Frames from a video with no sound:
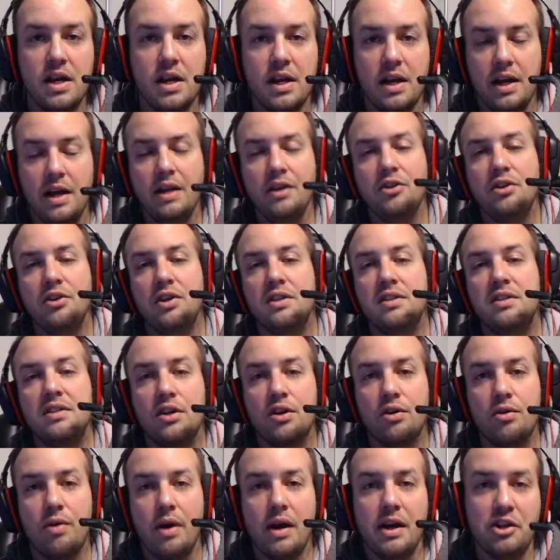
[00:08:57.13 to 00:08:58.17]
into
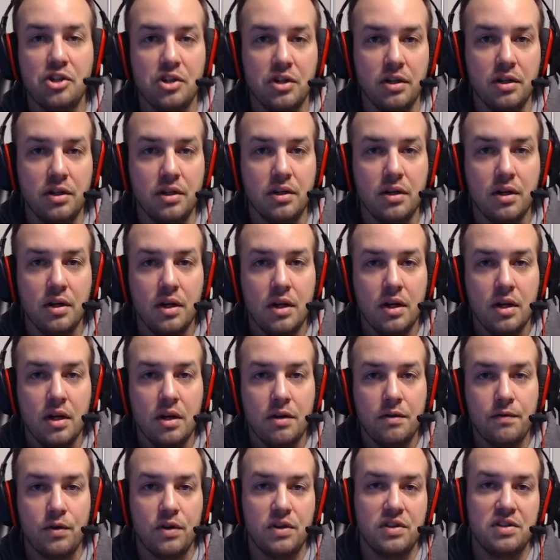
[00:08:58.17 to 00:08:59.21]
consideration
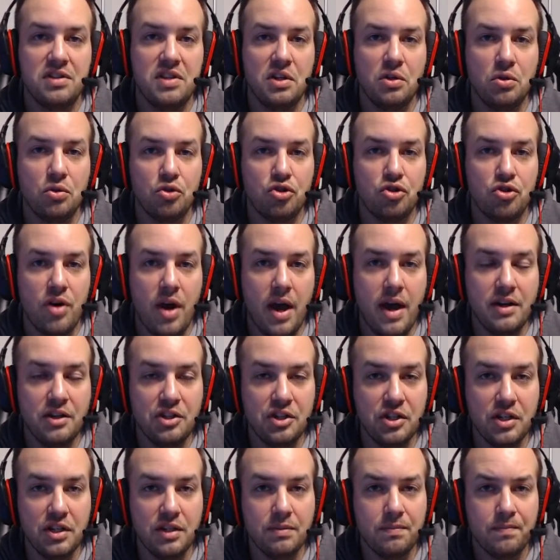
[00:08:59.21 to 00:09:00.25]
for a single
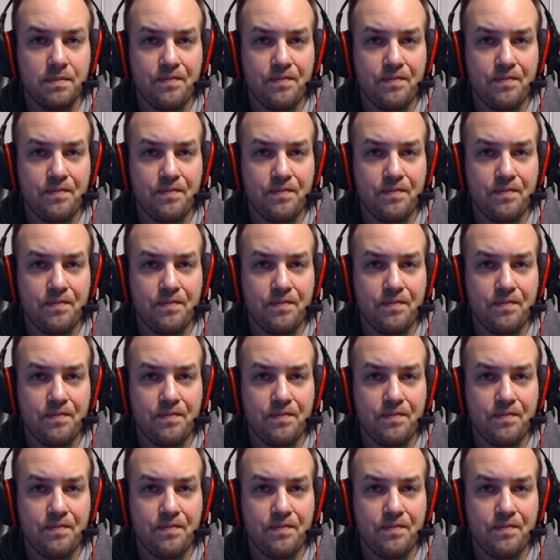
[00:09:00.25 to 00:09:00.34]
strategy